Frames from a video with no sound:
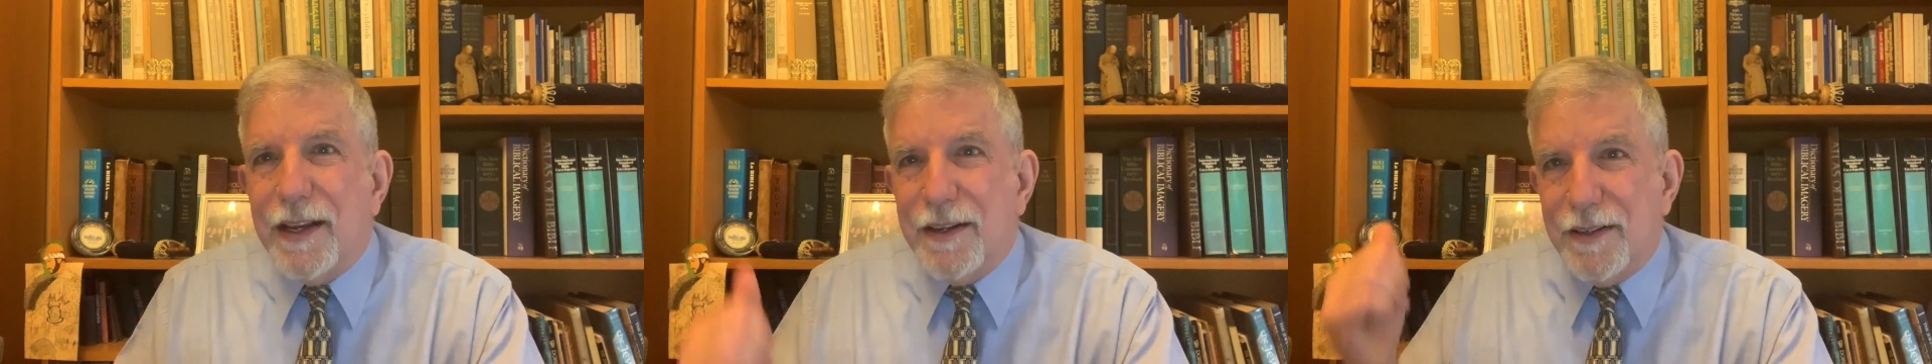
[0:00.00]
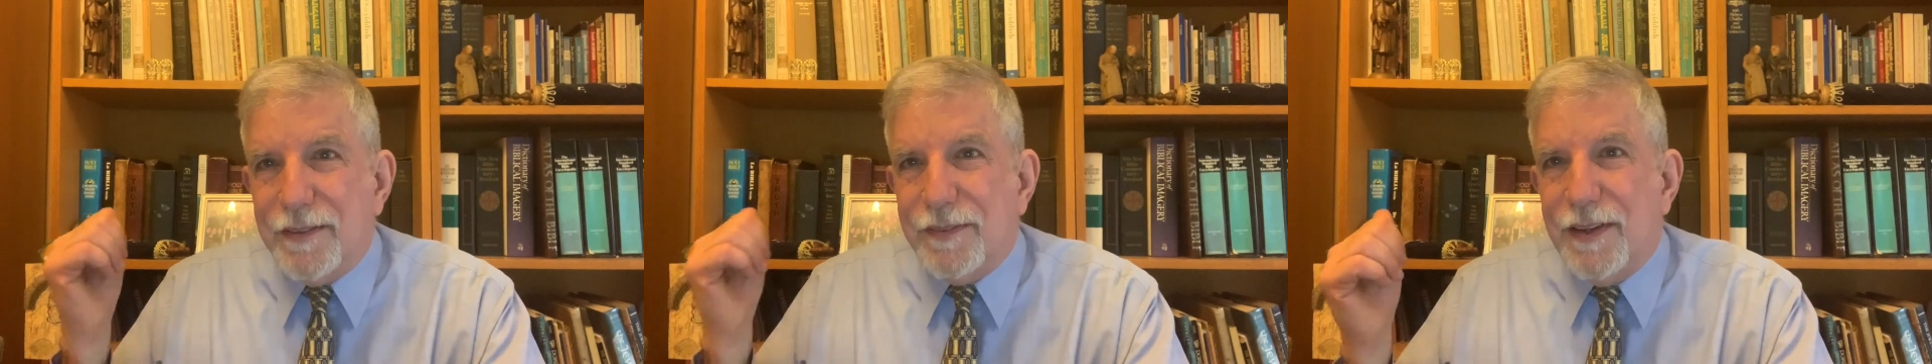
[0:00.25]

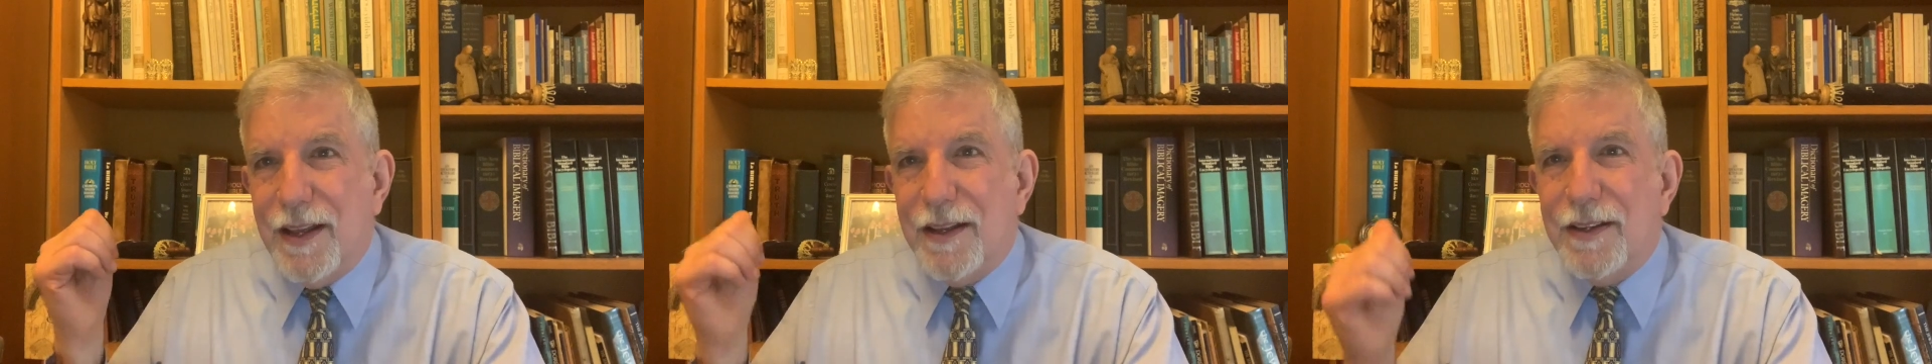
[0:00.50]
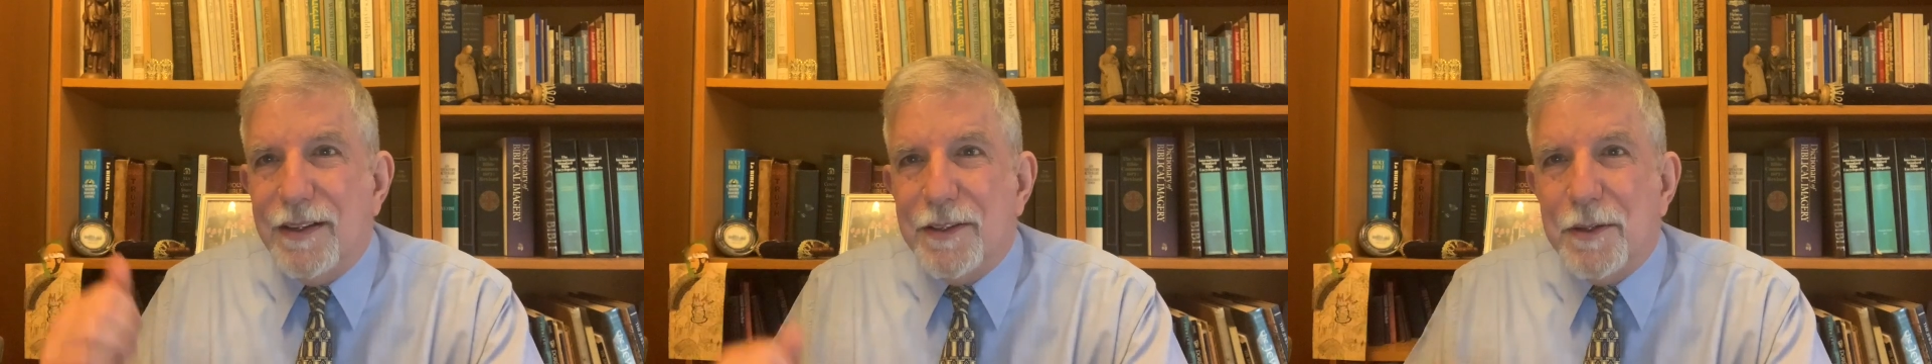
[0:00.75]
it
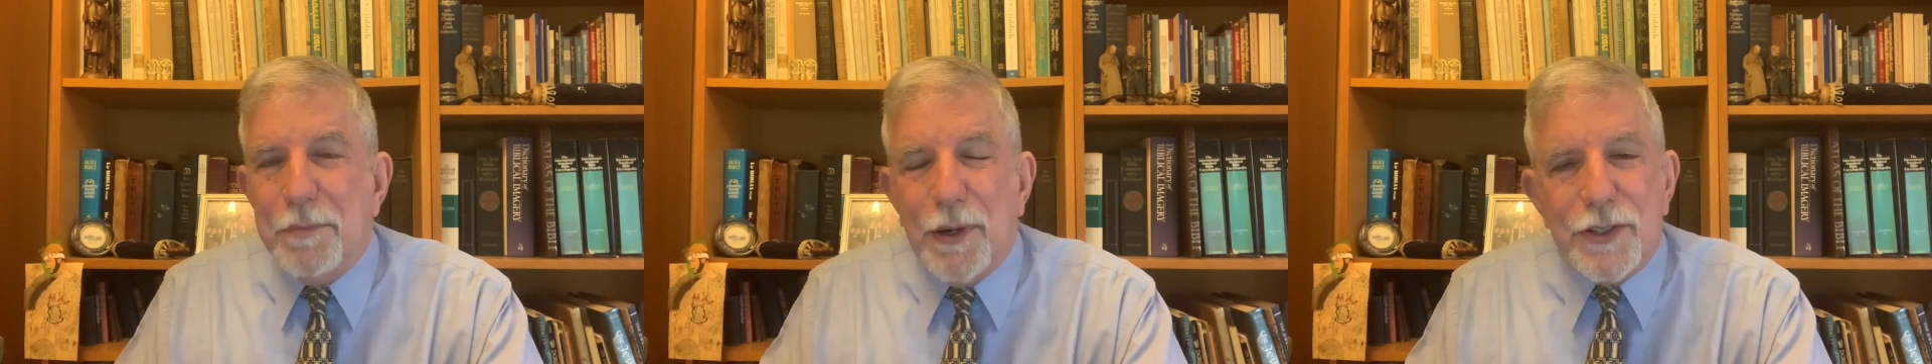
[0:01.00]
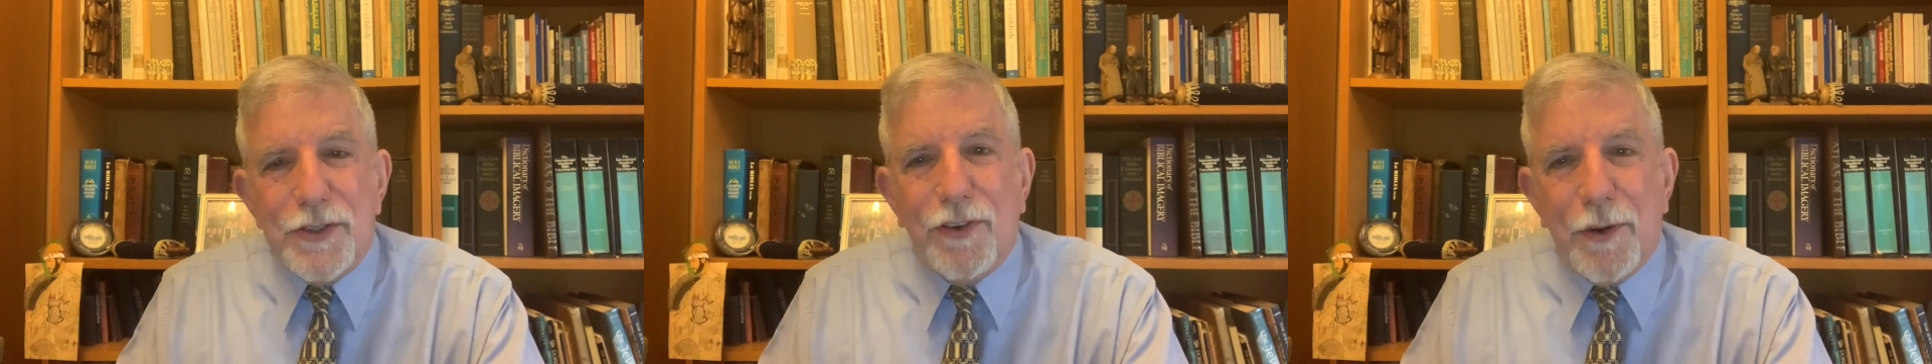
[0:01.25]
in the
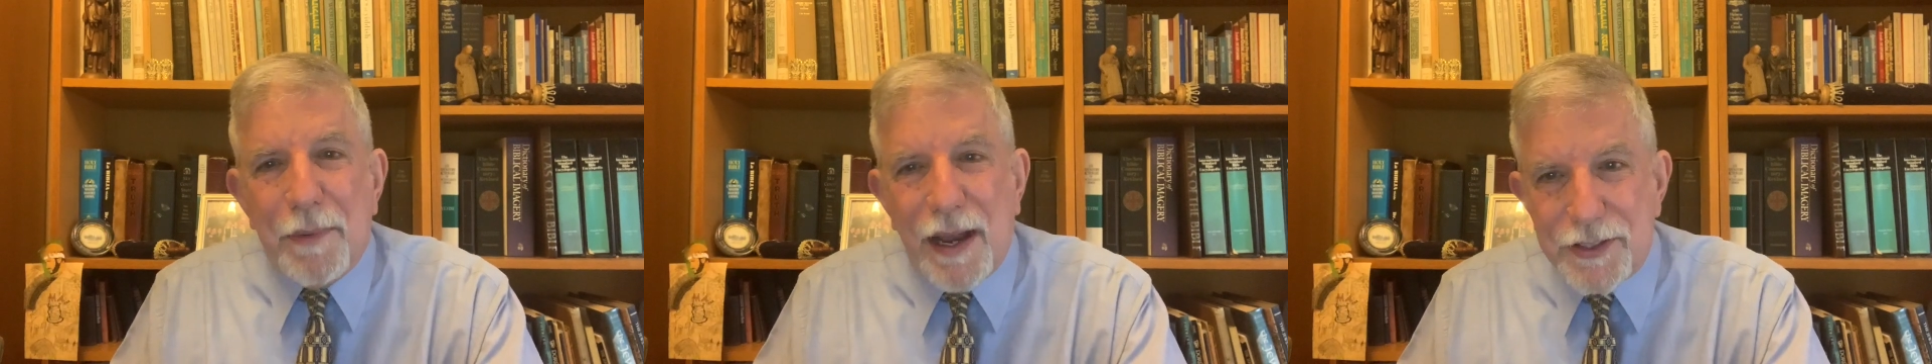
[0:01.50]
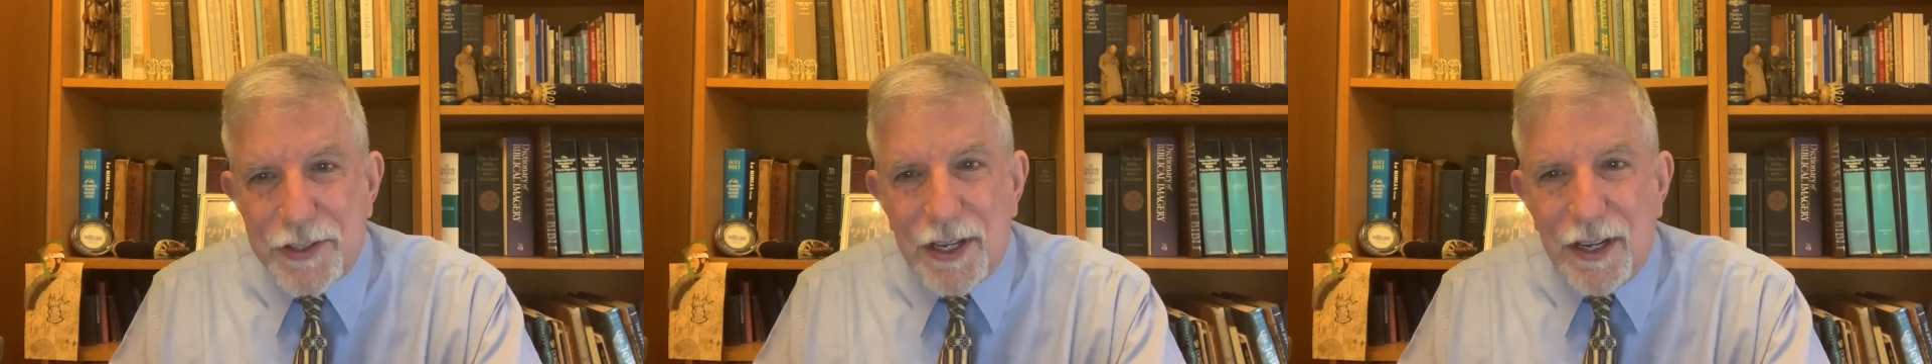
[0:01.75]
books for
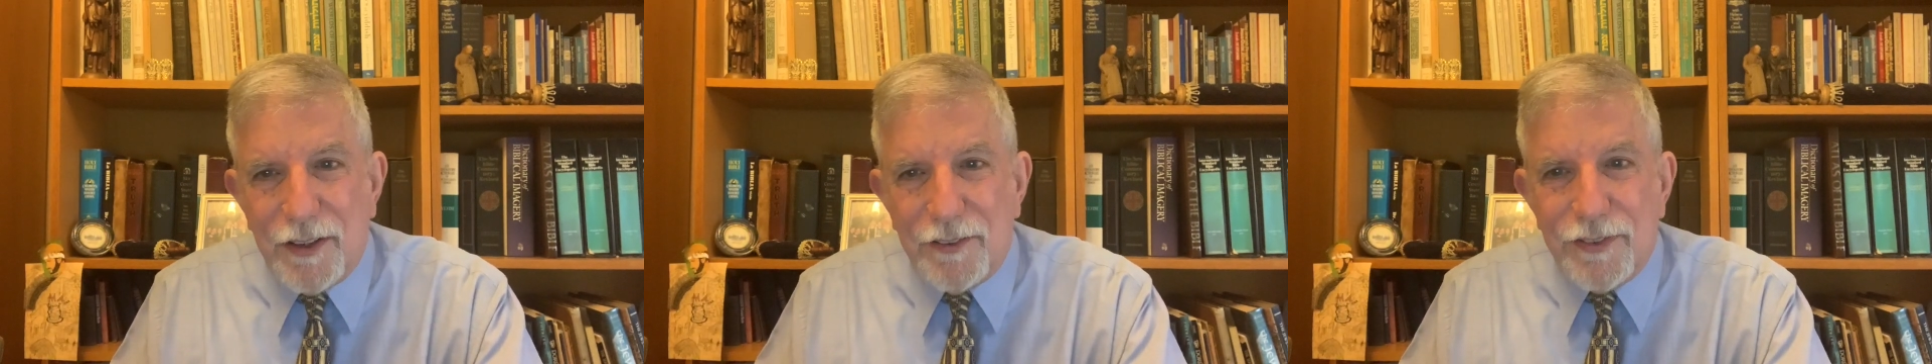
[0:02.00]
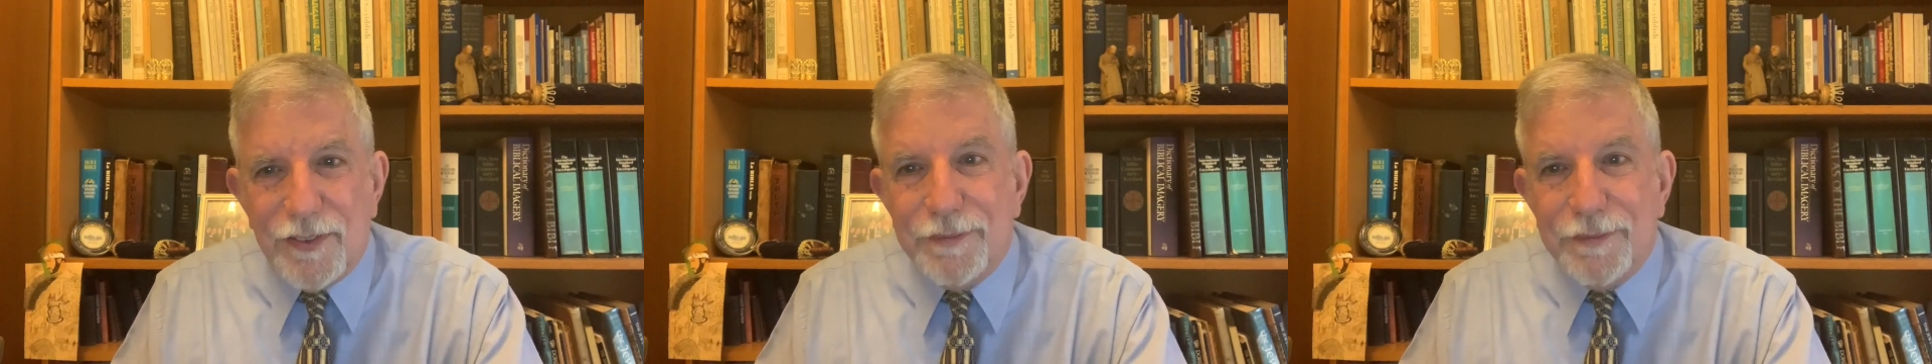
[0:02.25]
myself,